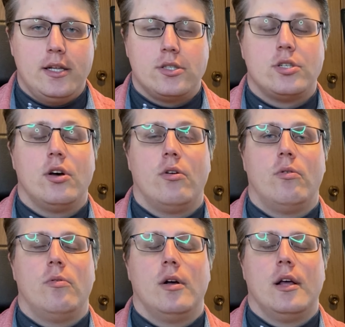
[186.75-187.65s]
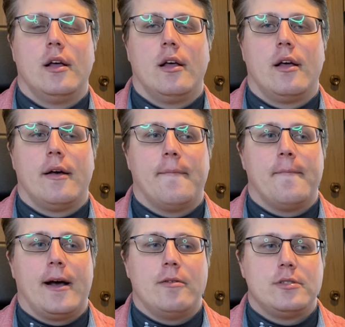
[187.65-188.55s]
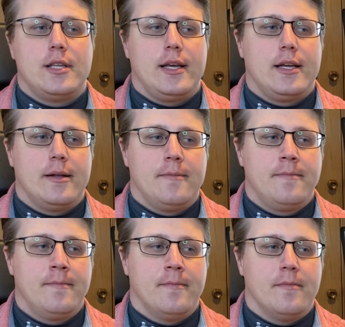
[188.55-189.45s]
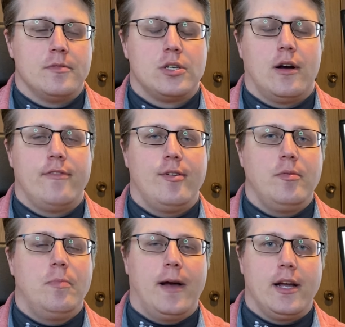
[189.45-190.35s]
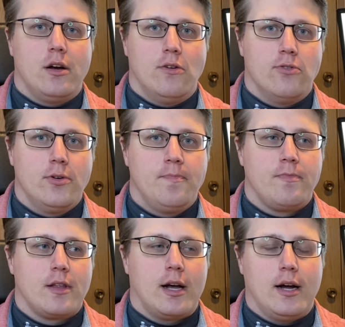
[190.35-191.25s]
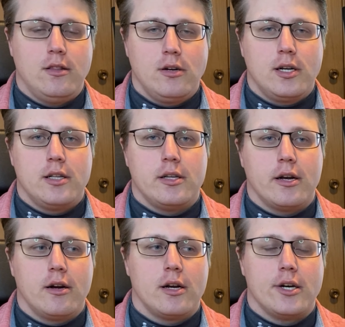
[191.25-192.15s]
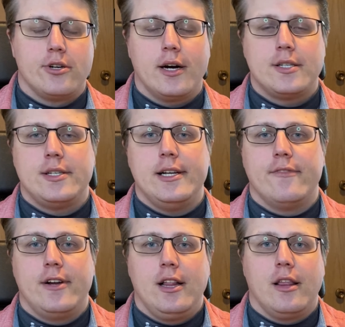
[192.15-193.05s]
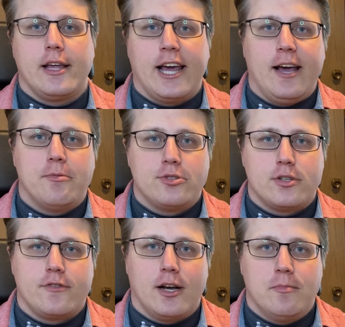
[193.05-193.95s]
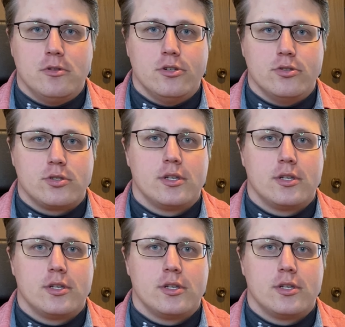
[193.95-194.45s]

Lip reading: So I was thinking, so I flip the bike over, I look in there, I try to see if any of the cables have come loose.